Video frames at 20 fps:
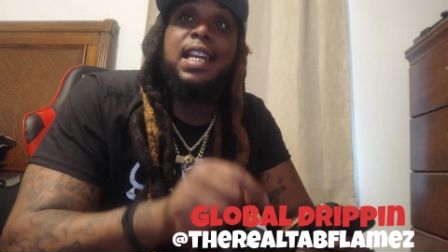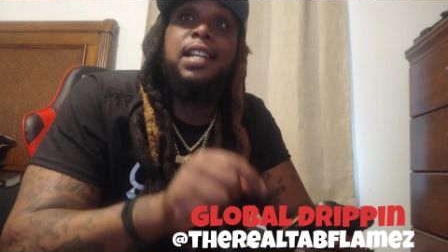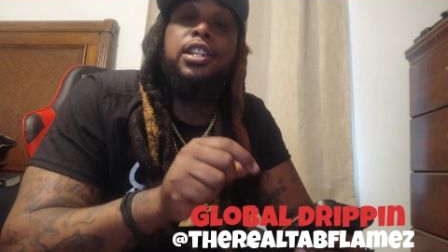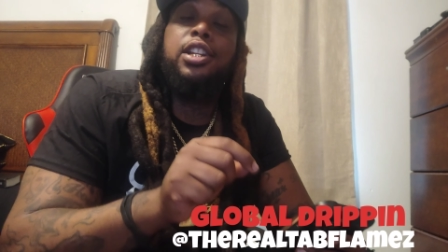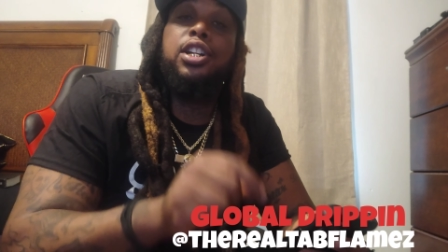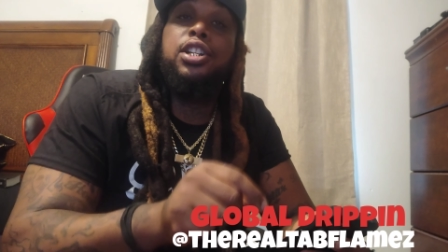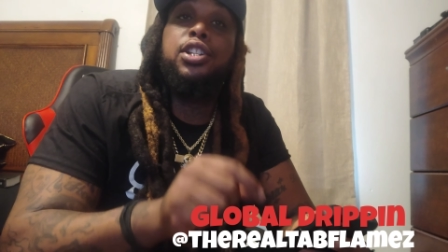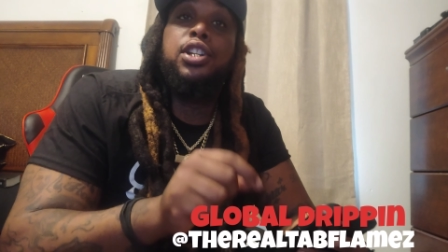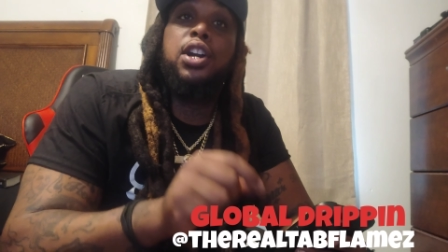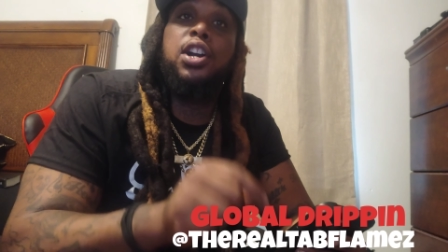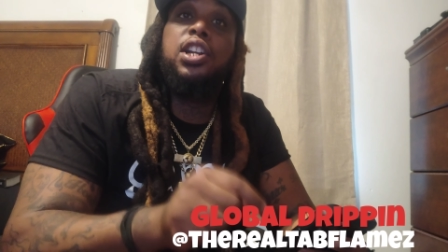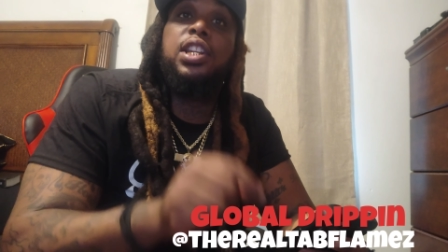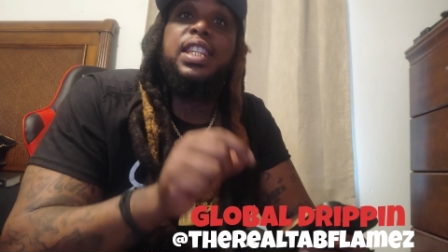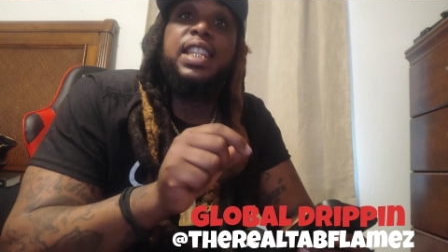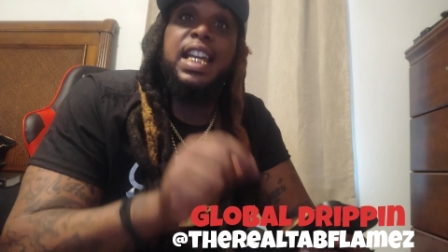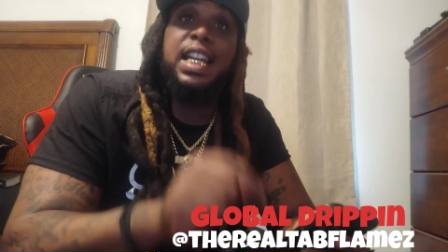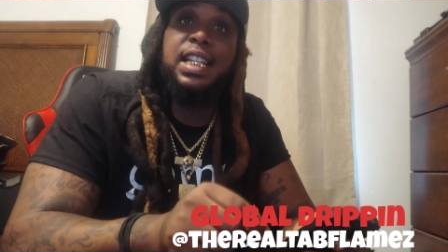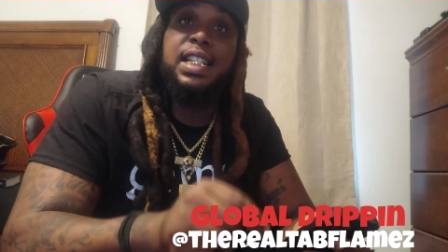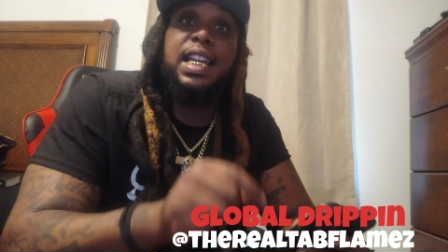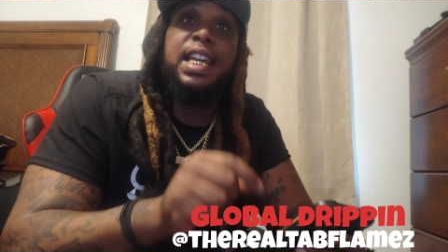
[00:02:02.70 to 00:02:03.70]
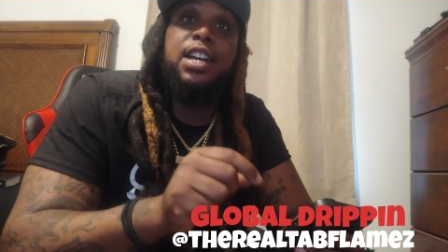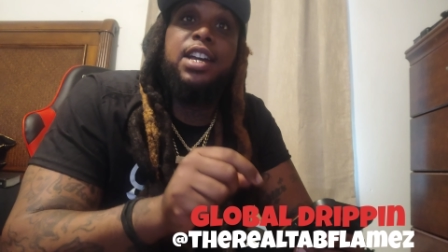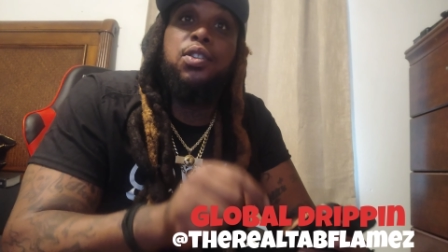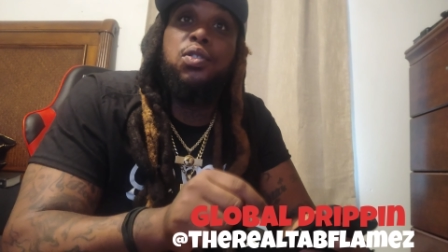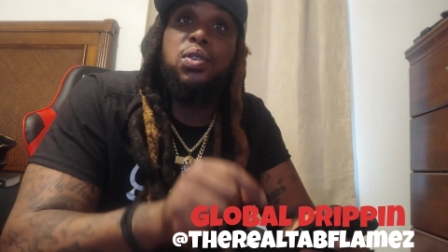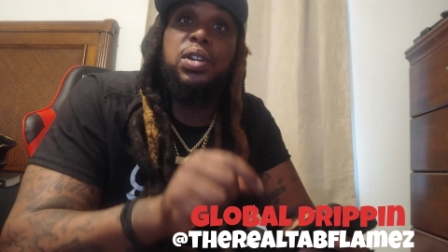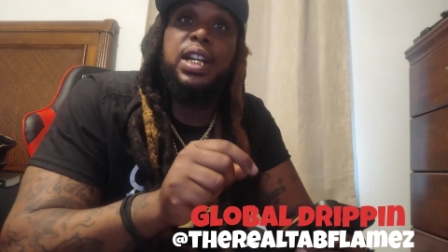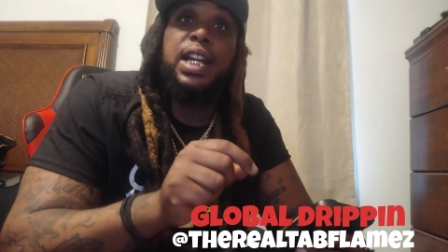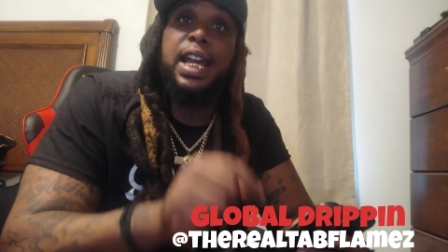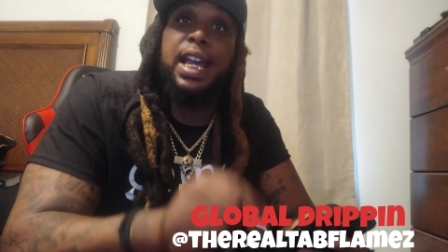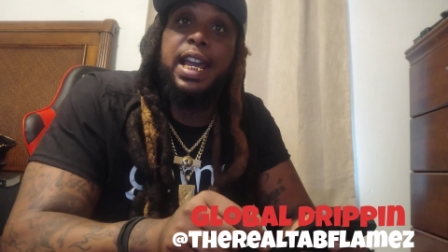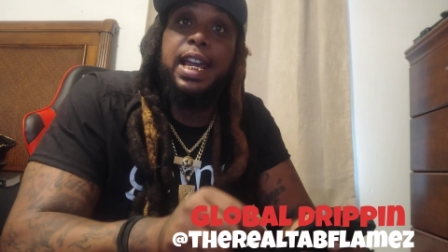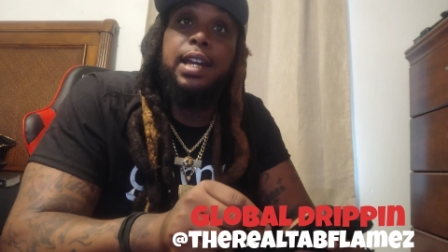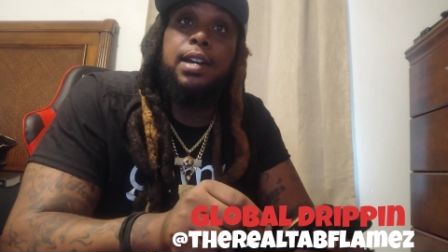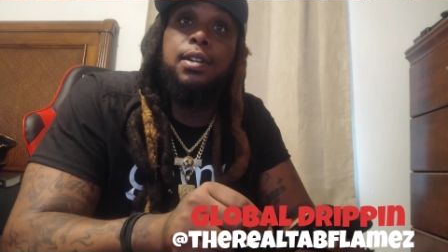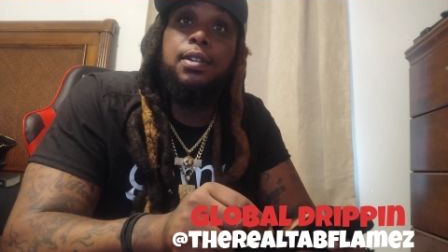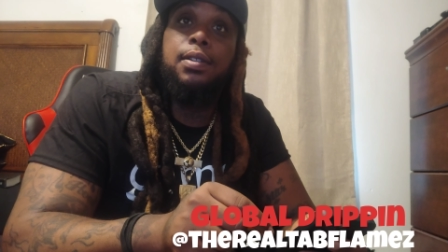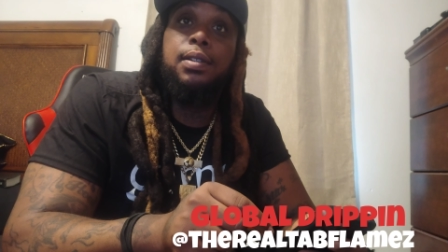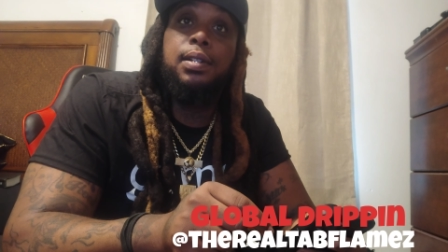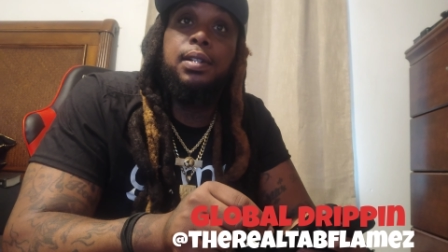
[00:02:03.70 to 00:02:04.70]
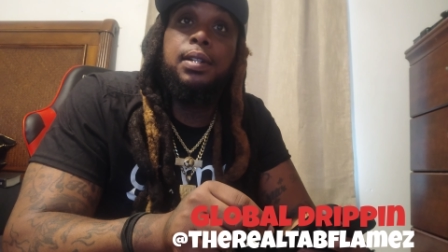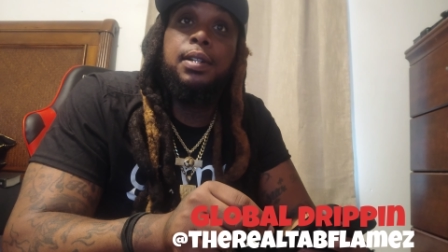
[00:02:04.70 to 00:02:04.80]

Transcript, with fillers: say little Durk think you going to hell,